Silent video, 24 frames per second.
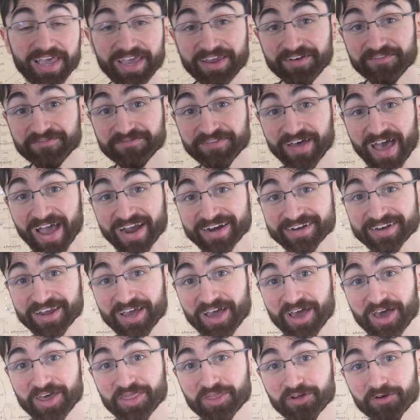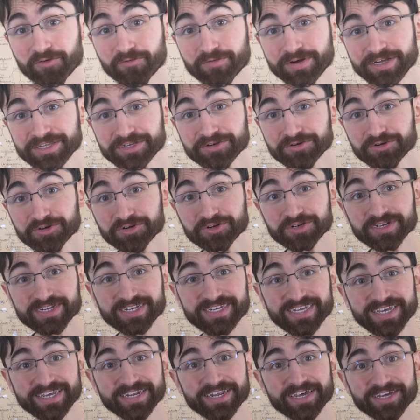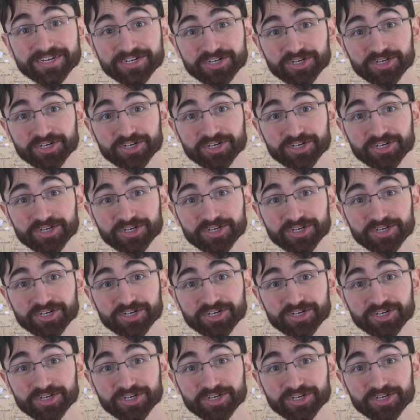In fact, the researchers did